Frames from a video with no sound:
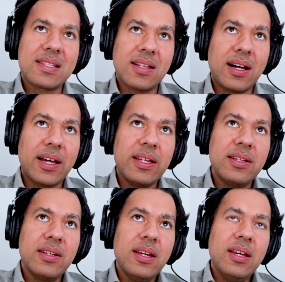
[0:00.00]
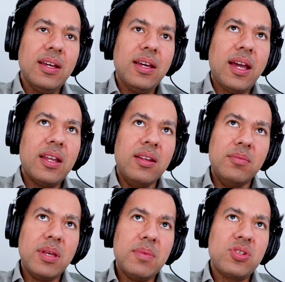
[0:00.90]
side. And
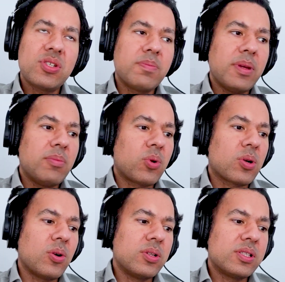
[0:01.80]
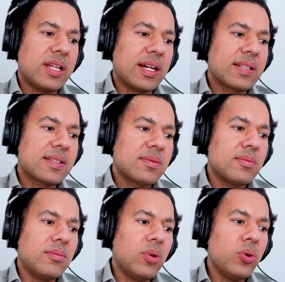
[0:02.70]
maybe just a bit more context.
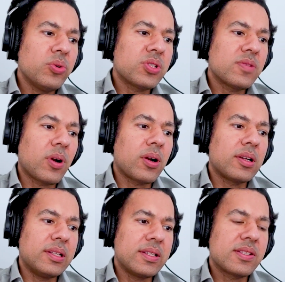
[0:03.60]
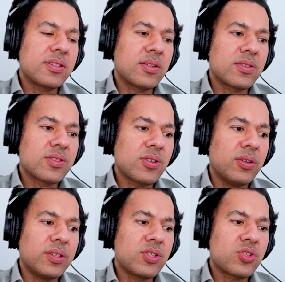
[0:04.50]
Most of our listeners
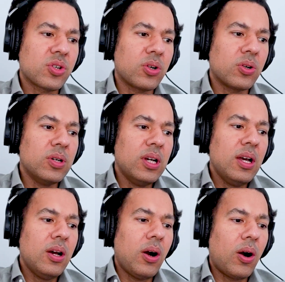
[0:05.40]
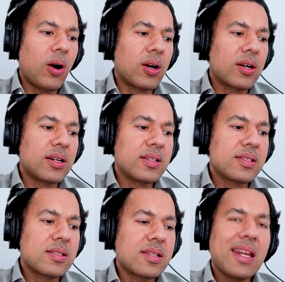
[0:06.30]
on this show are
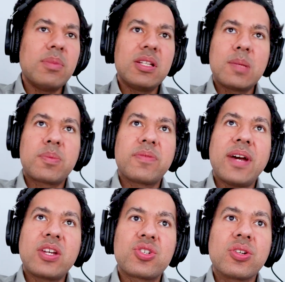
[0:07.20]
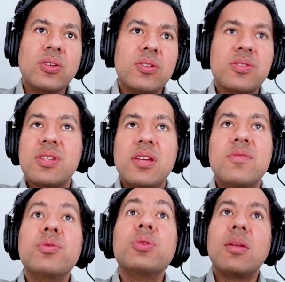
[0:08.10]
sustainability professionals in
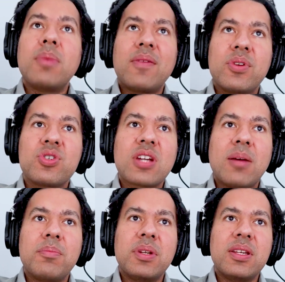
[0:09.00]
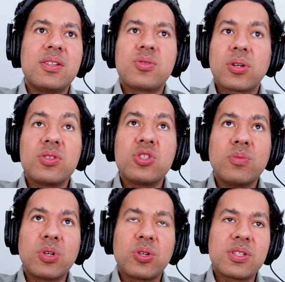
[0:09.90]
food and beverage companies or
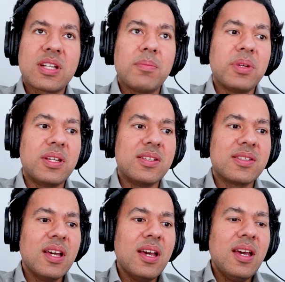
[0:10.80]
consumer goods companies,